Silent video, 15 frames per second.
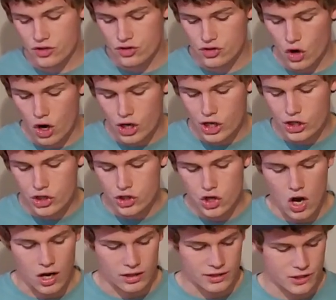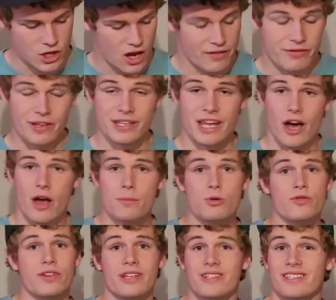dark chocolatey coffee and now I'm
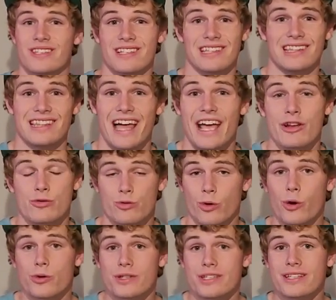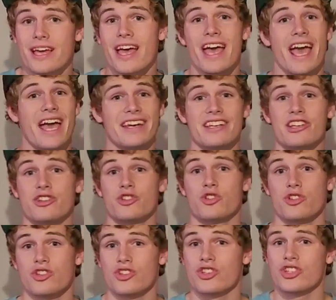moving into this light roast and it's
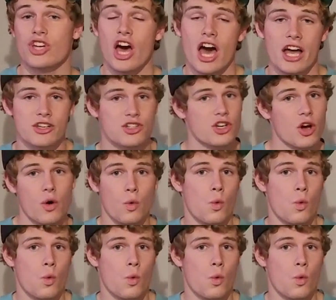just such a